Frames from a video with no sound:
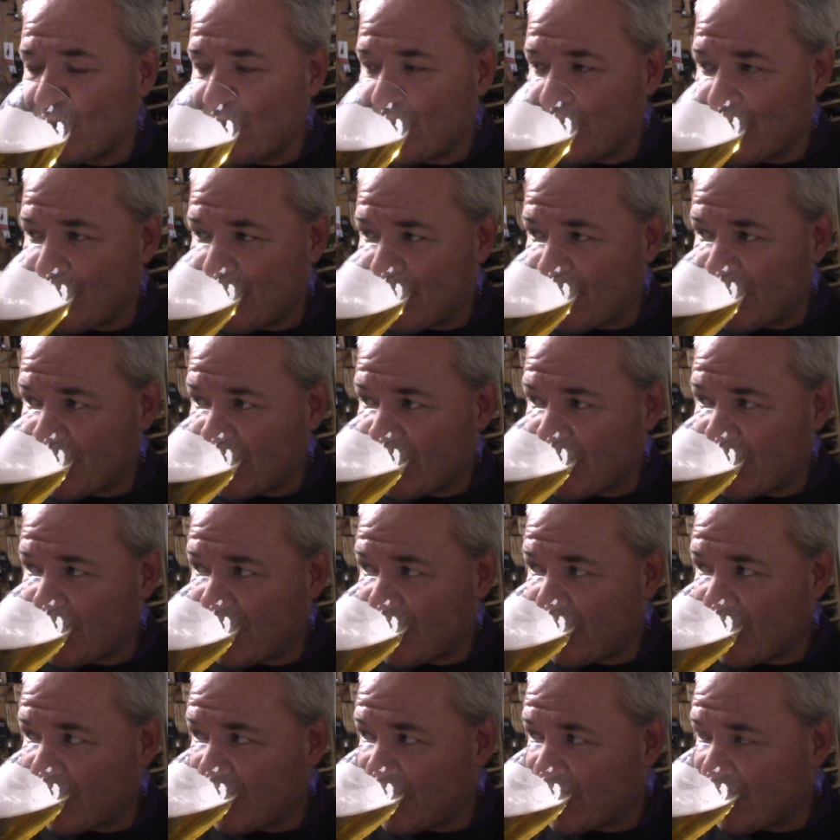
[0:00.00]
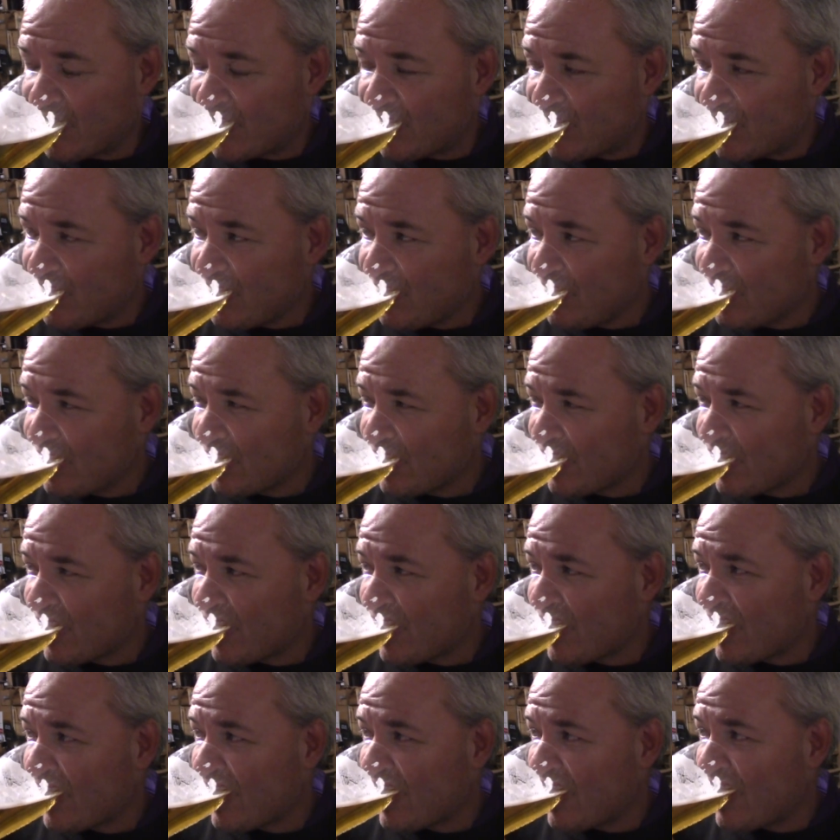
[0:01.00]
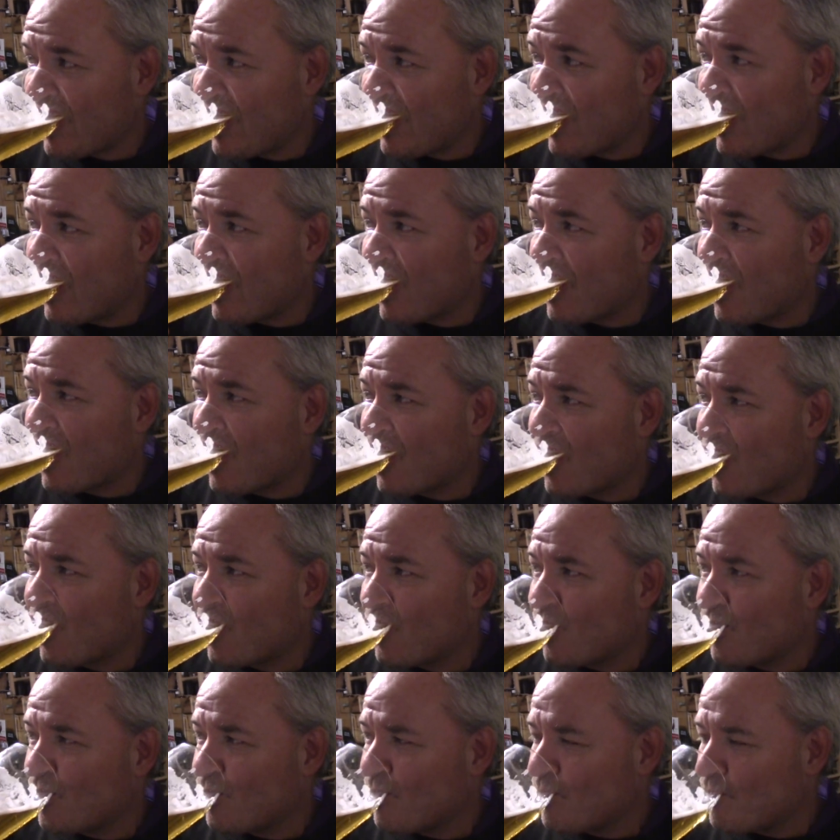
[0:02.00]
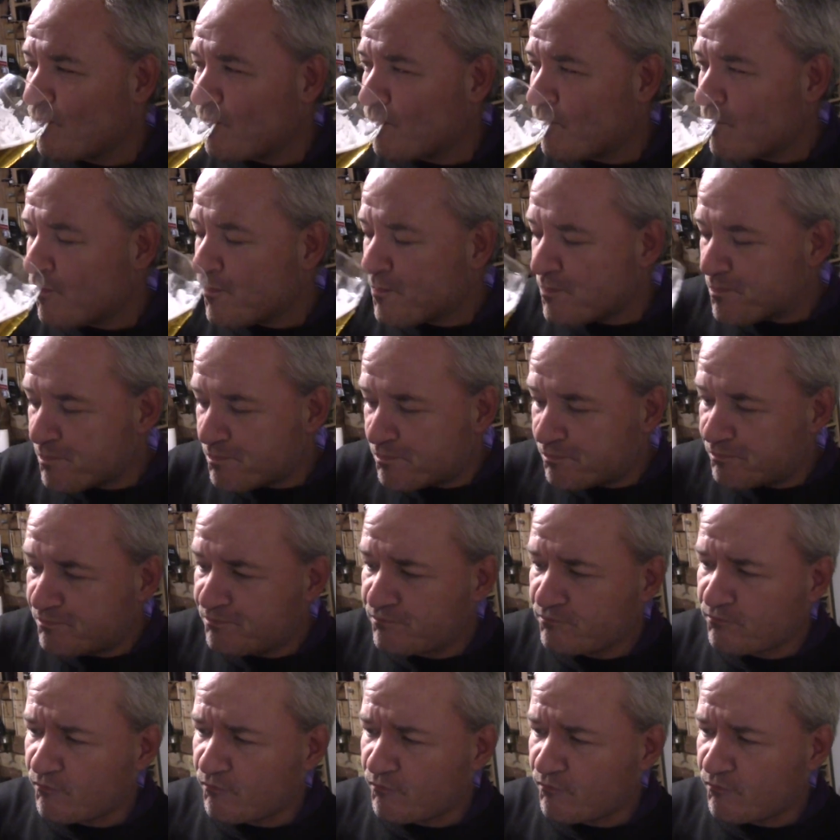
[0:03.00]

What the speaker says: [no speech]